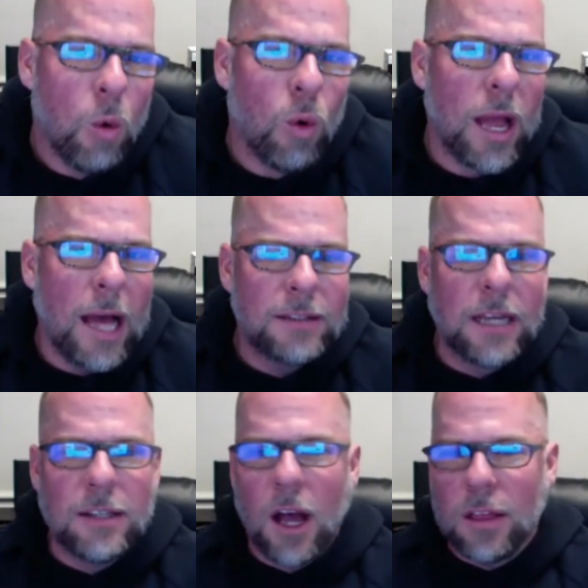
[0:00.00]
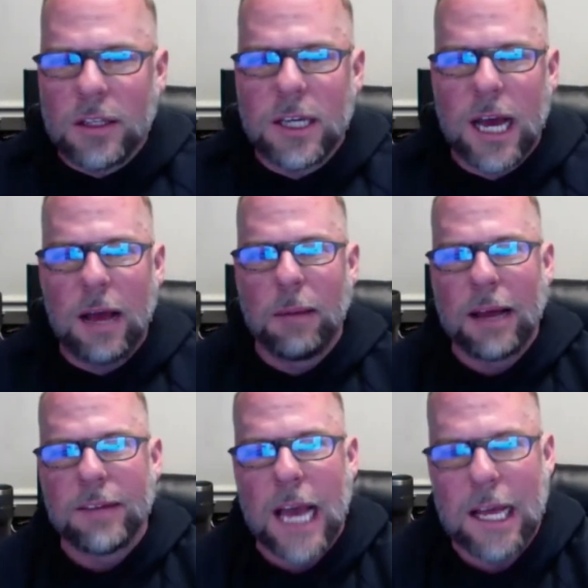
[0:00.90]
Well, guys, that's all the time
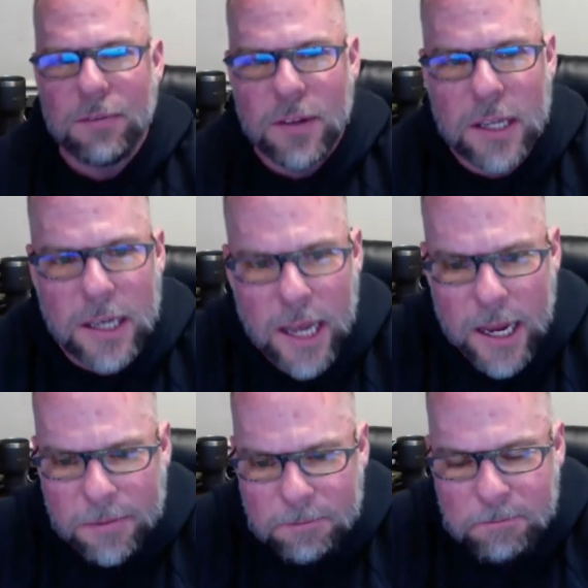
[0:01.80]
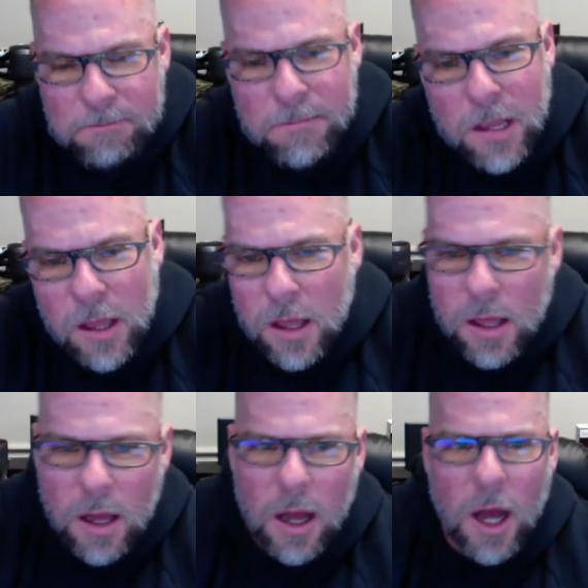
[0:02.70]
I've got for the day.
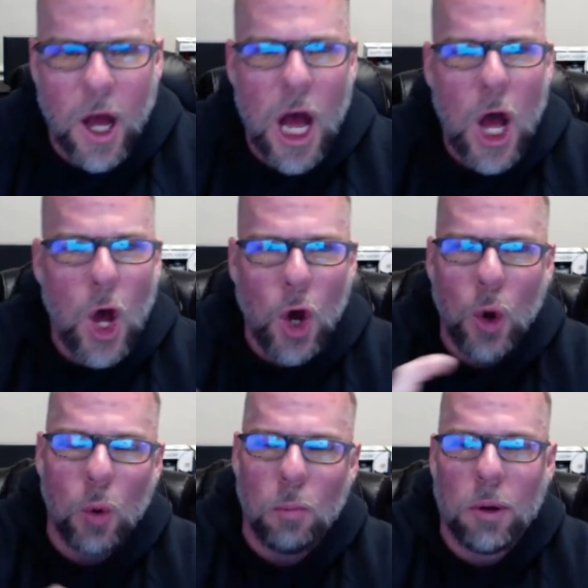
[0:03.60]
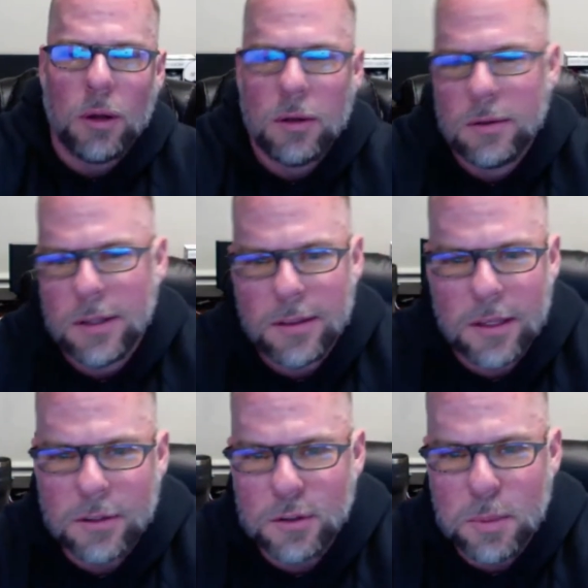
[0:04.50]
I hope that
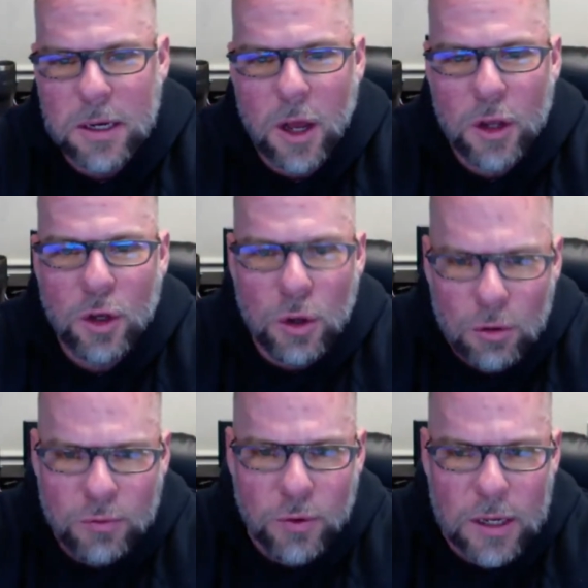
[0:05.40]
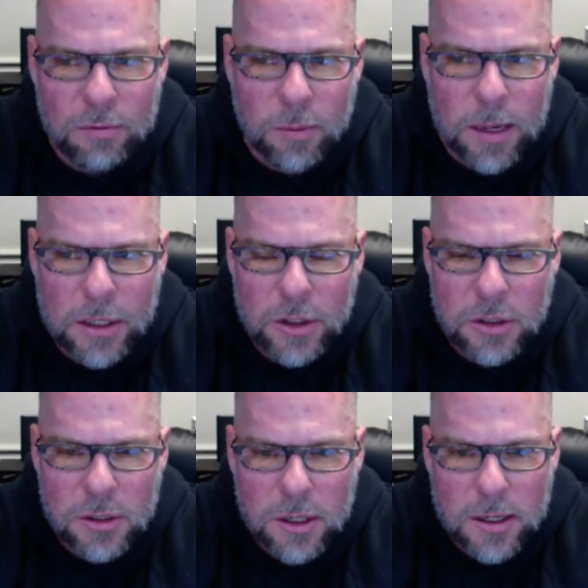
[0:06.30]
this has been useful
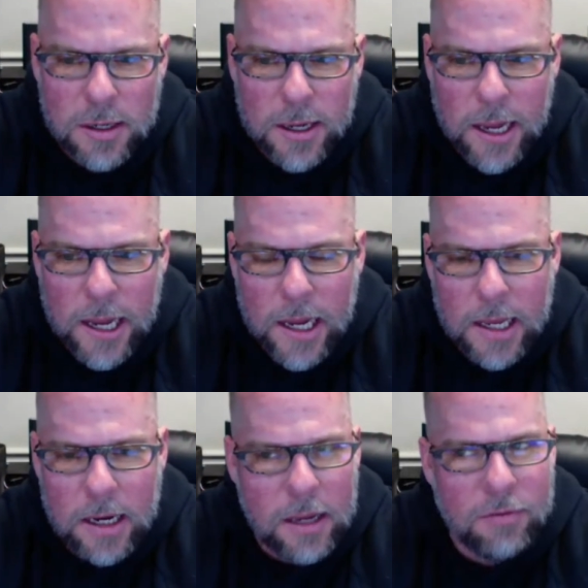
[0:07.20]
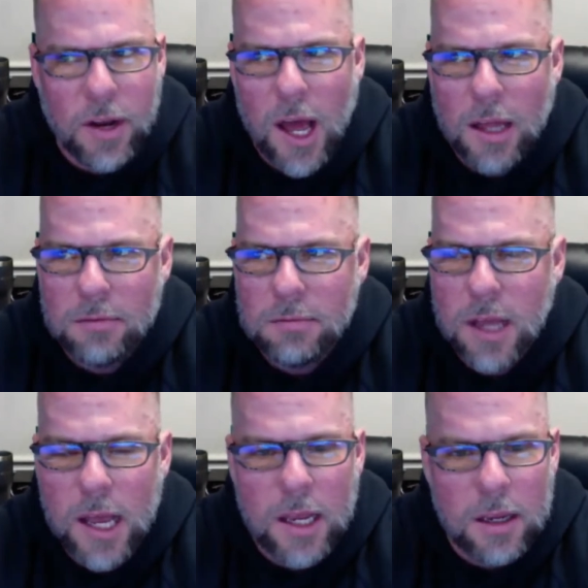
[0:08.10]
information. And if not,
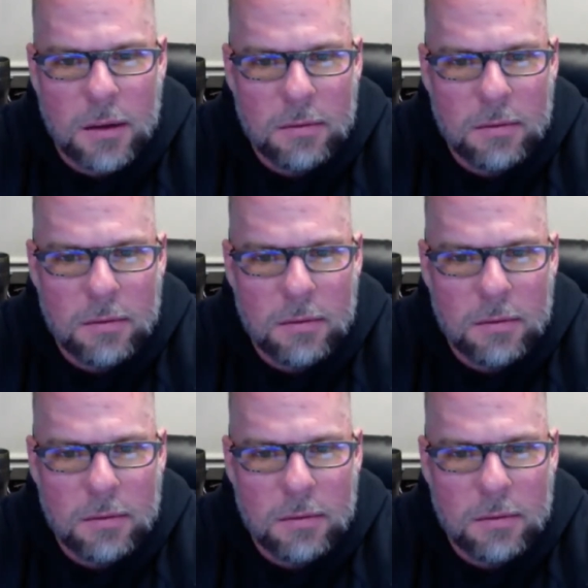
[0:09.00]
hey,